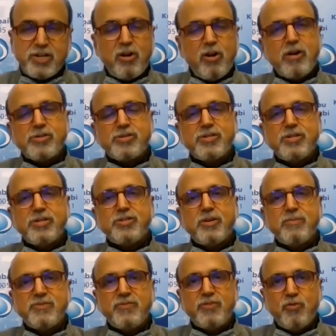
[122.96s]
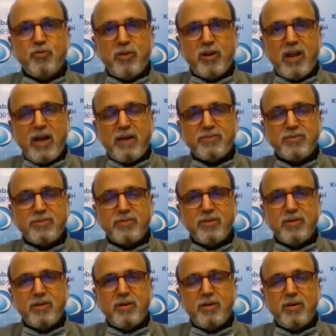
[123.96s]
loss in terms of human lives,
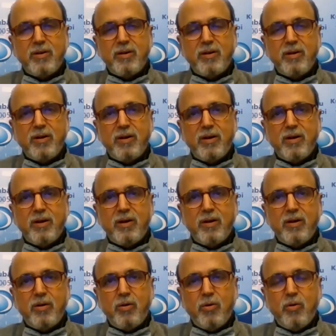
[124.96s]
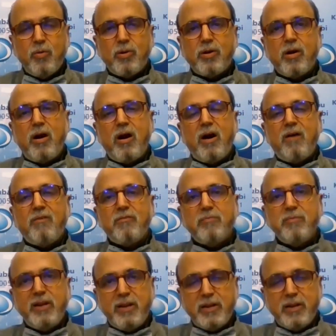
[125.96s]
over
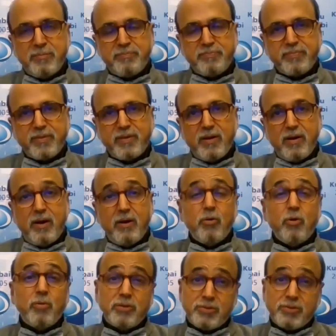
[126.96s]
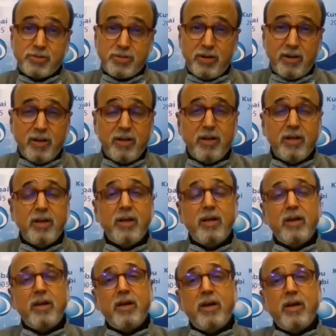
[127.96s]
500,000 and over still
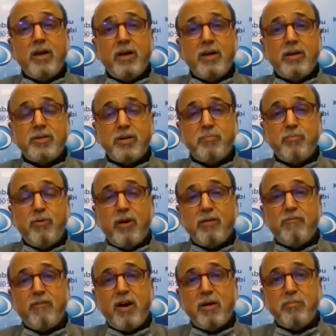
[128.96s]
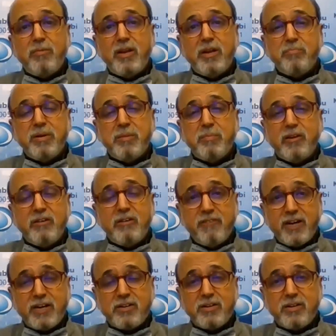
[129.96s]
10.5 million people
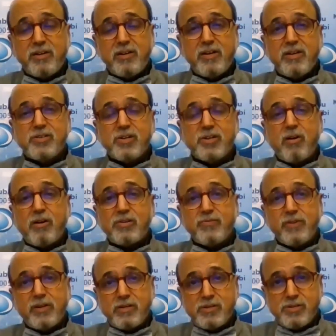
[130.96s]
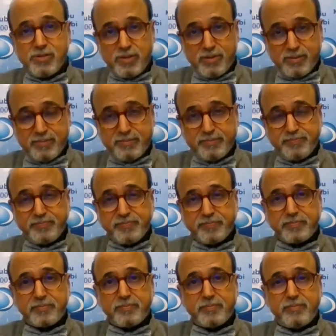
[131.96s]
infected, is a cause for concern.
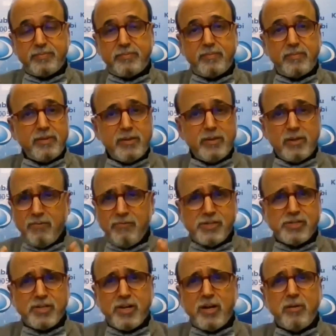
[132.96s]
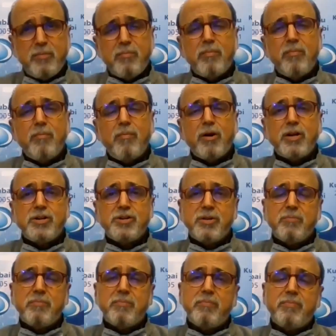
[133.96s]
There are fiscal and
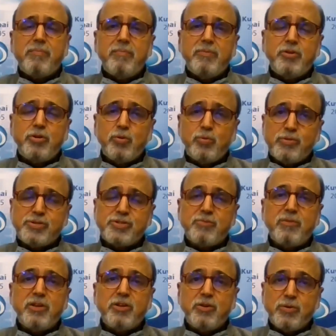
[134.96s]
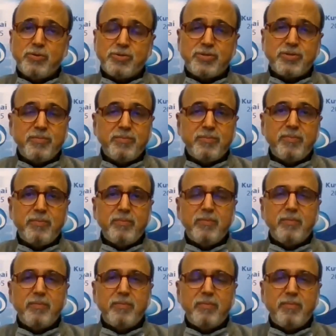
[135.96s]
monetary tools have been used.
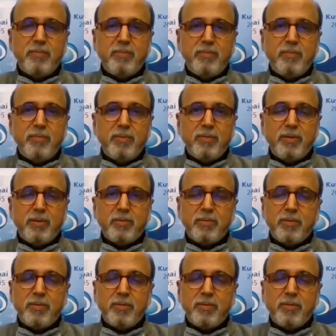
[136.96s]
You know,